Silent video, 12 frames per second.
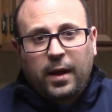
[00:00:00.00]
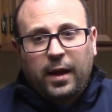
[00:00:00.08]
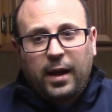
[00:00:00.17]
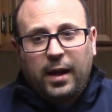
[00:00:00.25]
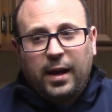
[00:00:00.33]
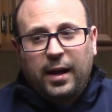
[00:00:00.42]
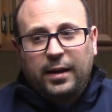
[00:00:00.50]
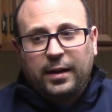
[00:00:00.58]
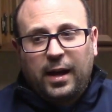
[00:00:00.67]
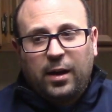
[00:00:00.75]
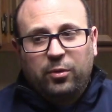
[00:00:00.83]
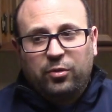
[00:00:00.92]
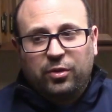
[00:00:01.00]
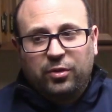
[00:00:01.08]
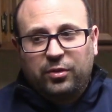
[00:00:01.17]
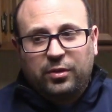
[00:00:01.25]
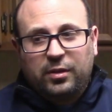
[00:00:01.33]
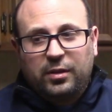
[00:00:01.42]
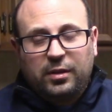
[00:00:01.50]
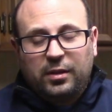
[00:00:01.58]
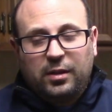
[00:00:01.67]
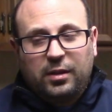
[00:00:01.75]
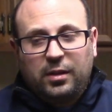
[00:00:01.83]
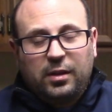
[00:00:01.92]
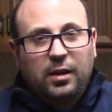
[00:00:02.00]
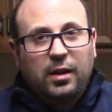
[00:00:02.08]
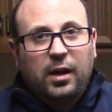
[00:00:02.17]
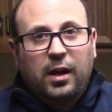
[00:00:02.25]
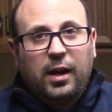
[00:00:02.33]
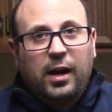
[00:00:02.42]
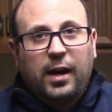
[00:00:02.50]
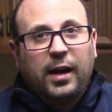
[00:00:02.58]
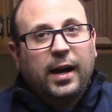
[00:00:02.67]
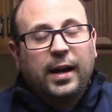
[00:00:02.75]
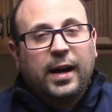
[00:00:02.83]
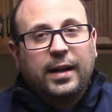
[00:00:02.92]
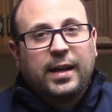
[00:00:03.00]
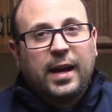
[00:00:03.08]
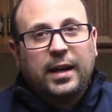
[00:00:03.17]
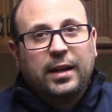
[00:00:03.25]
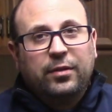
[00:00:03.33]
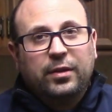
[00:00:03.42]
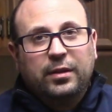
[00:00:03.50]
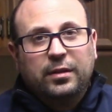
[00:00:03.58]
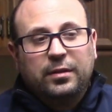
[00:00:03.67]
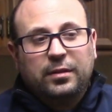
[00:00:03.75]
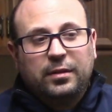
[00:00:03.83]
and I was just I can't even